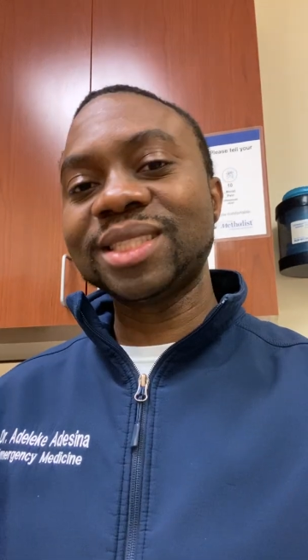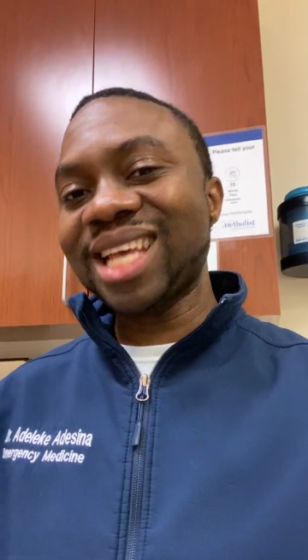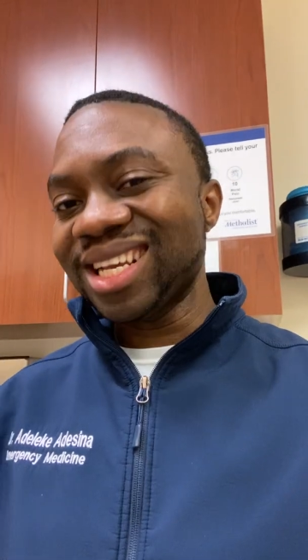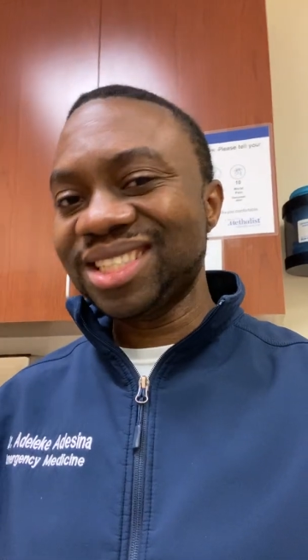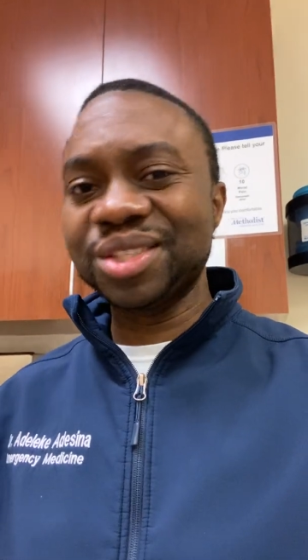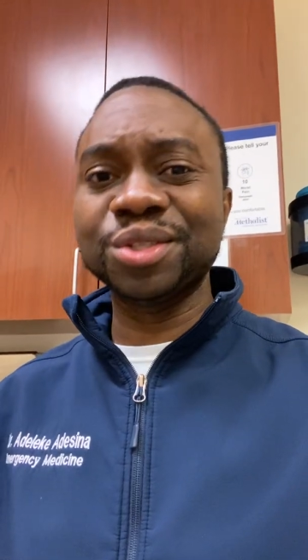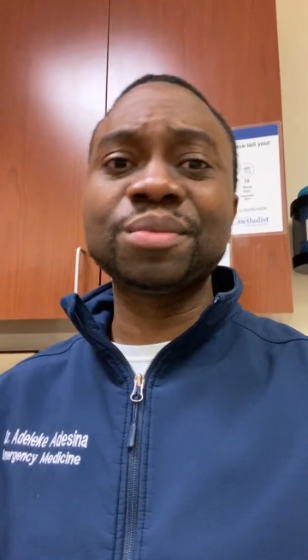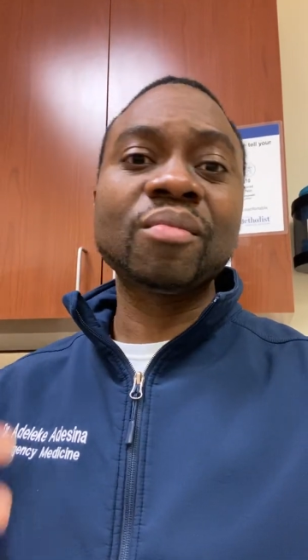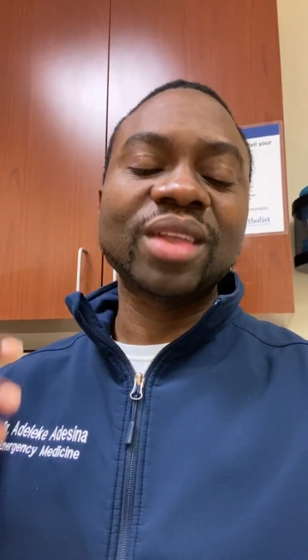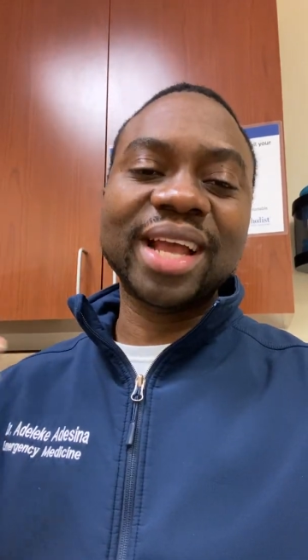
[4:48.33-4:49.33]
tested
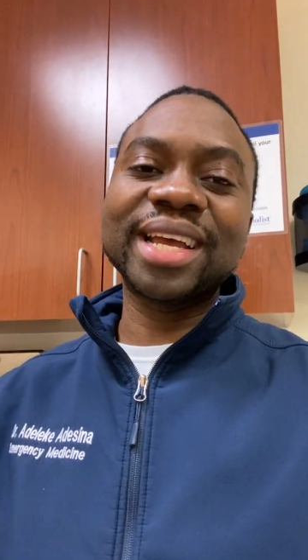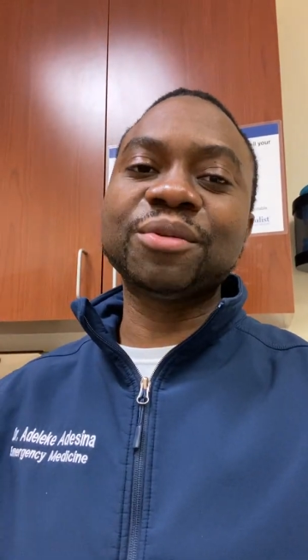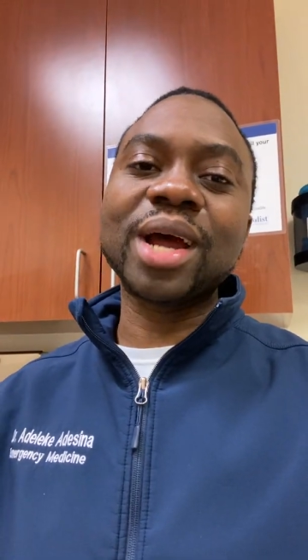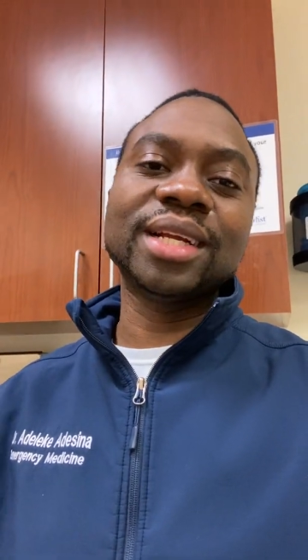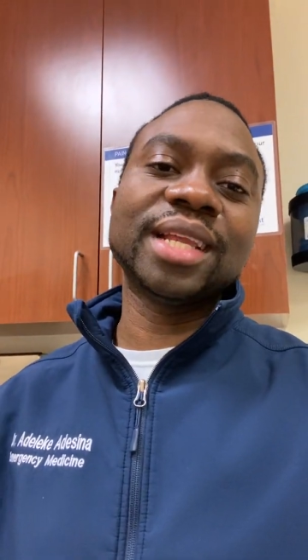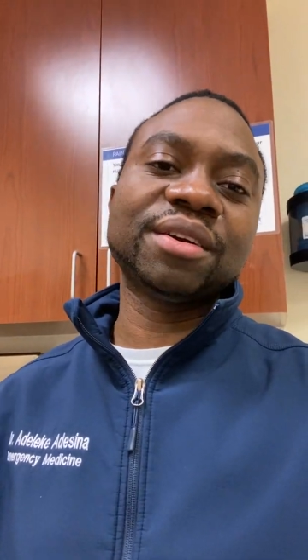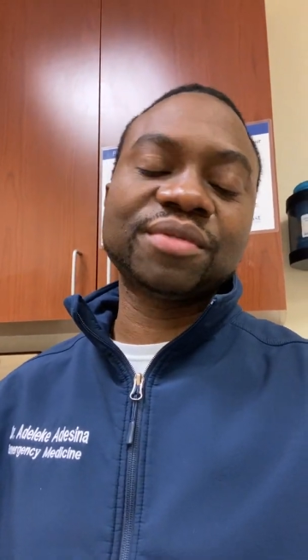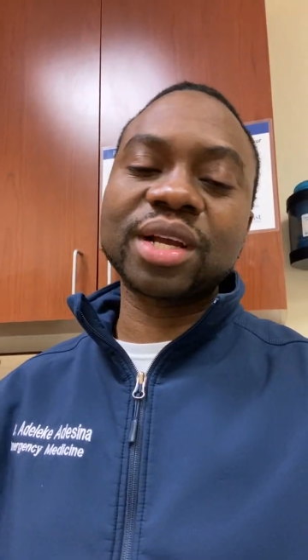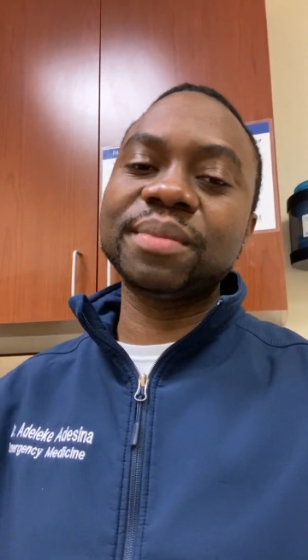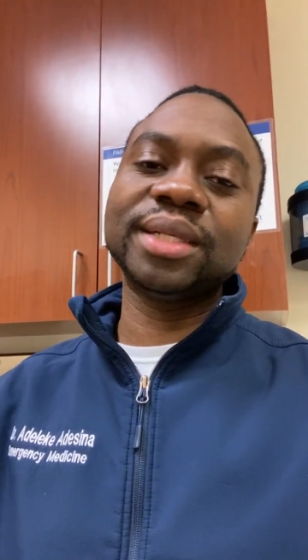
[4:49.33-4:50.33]
you, and can write a letter
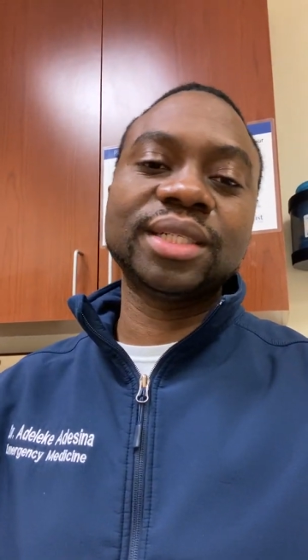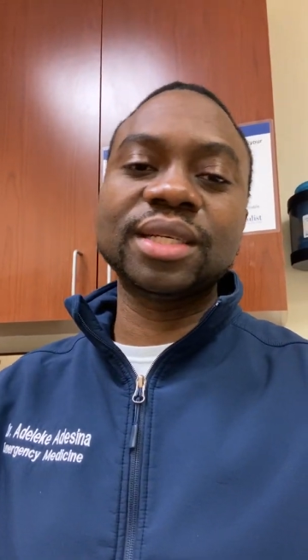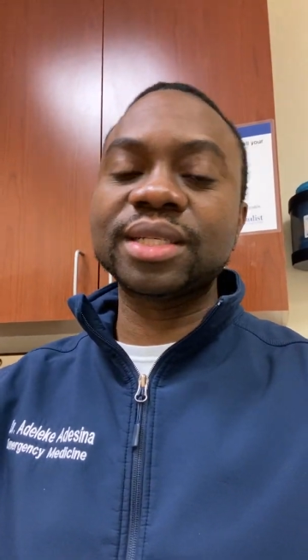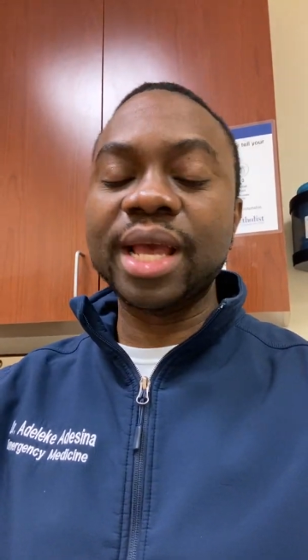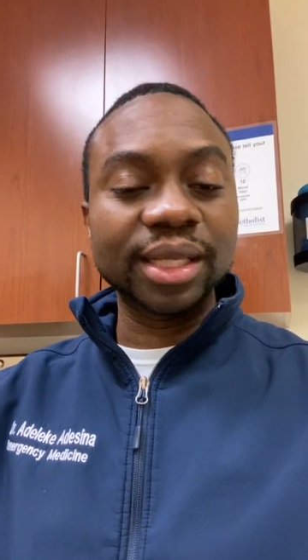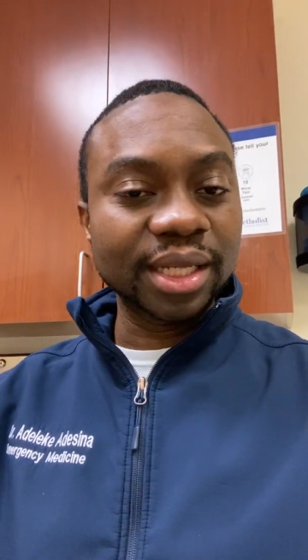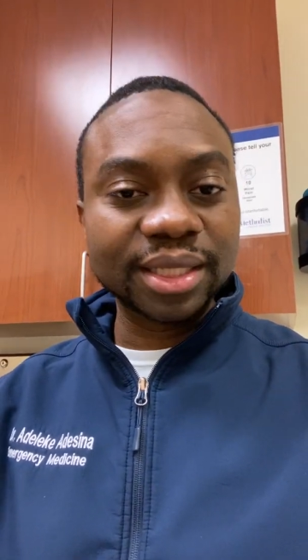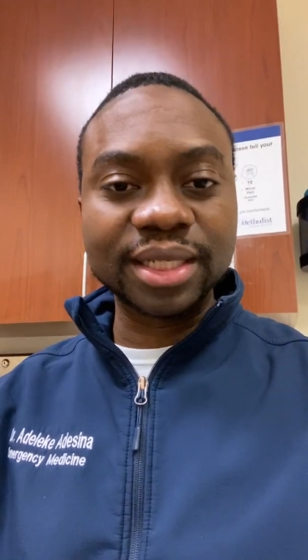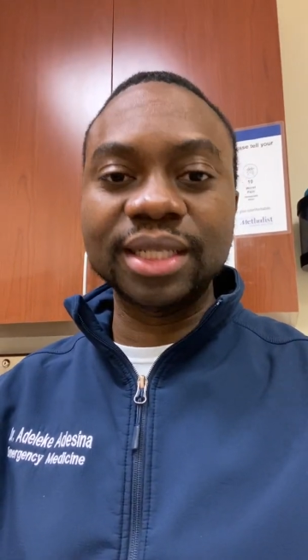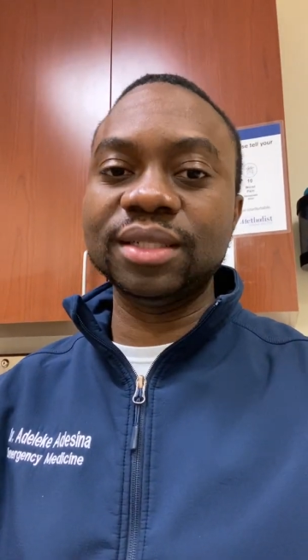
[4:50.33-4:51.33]
of recommendation and say, hey,
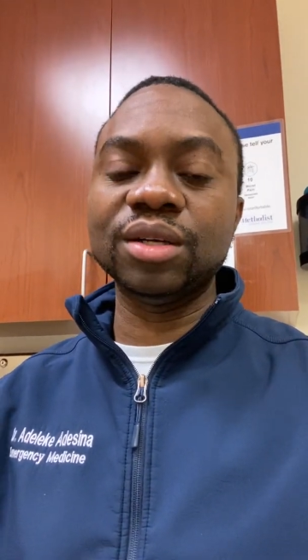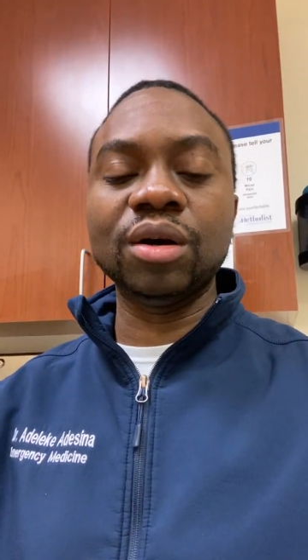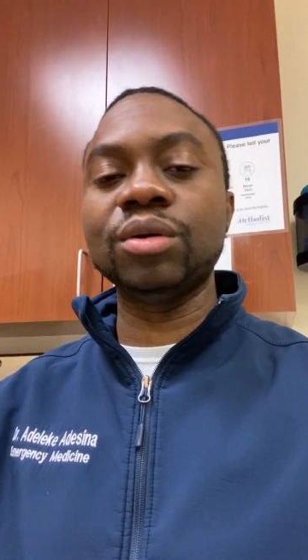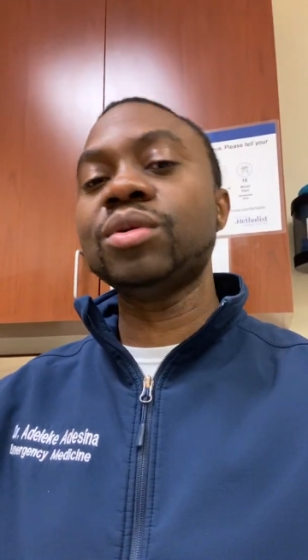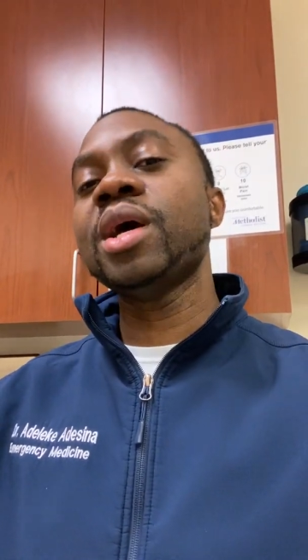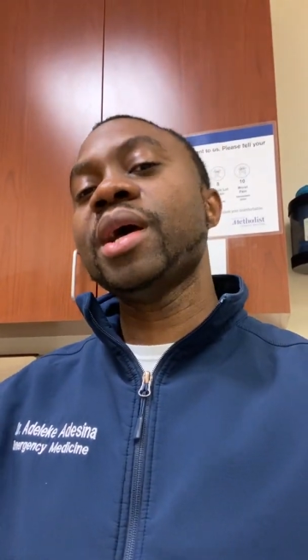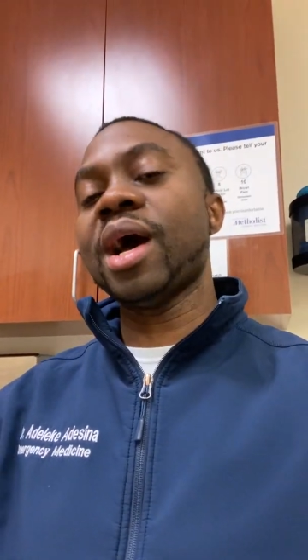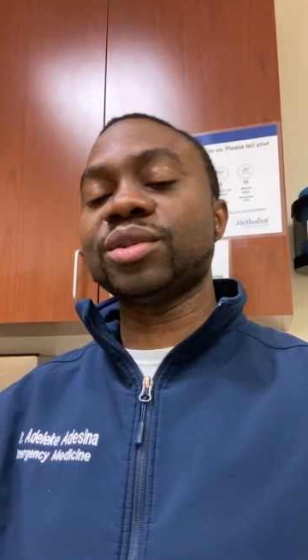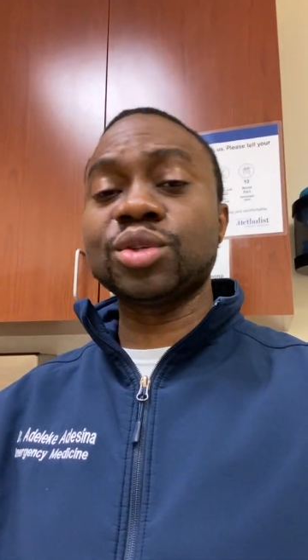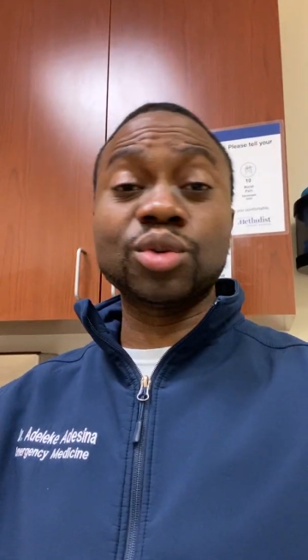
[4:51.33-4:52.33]
listen,
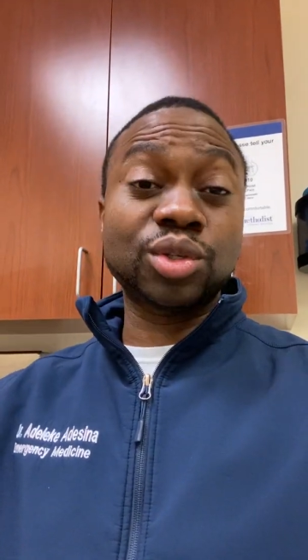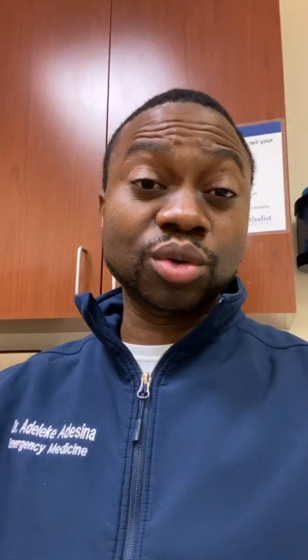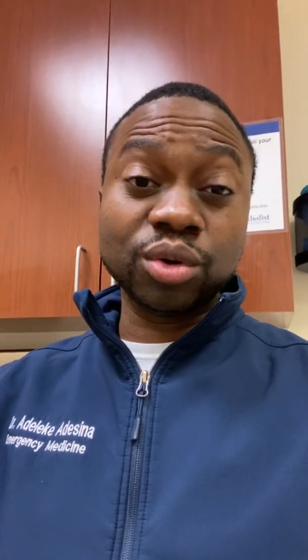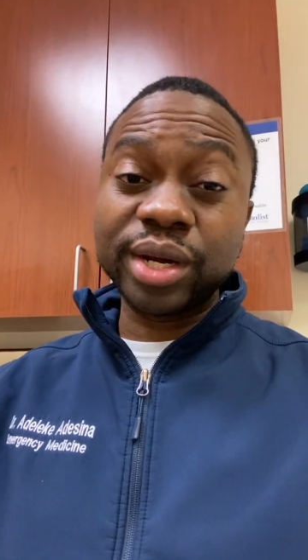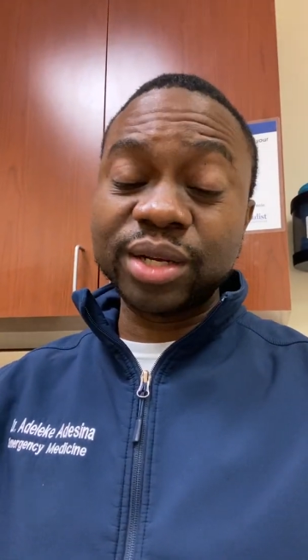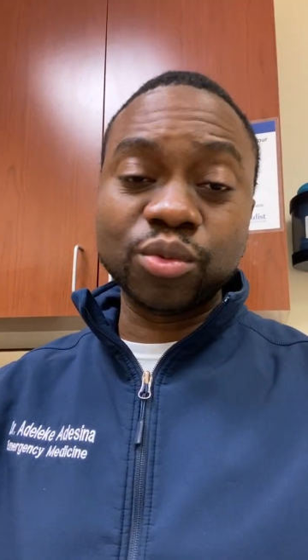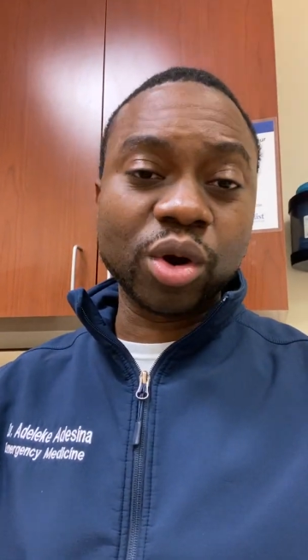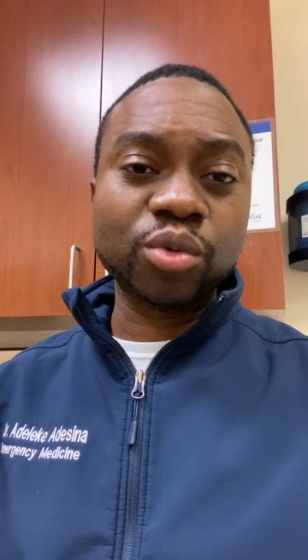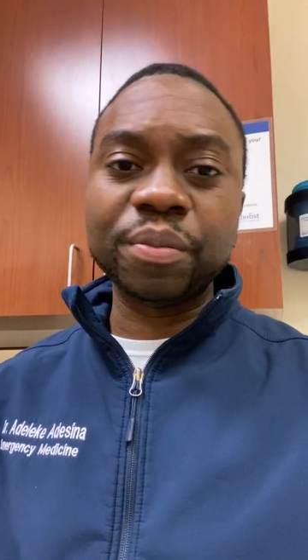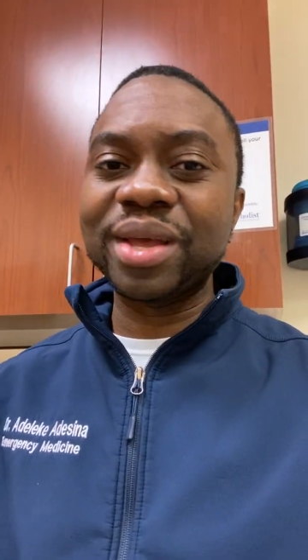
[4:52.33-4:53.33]
so-and-so already
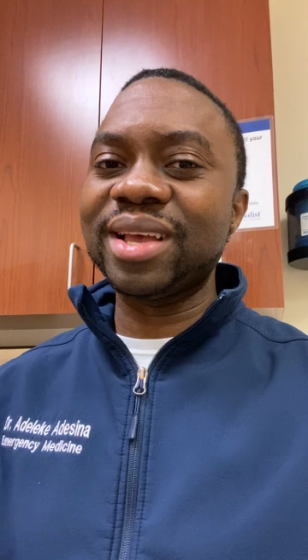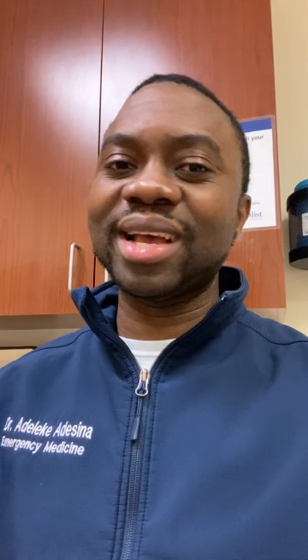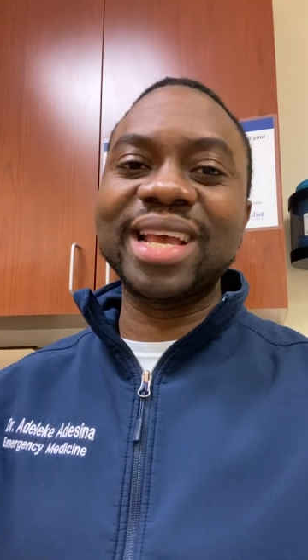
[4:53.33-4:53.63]
worked with me.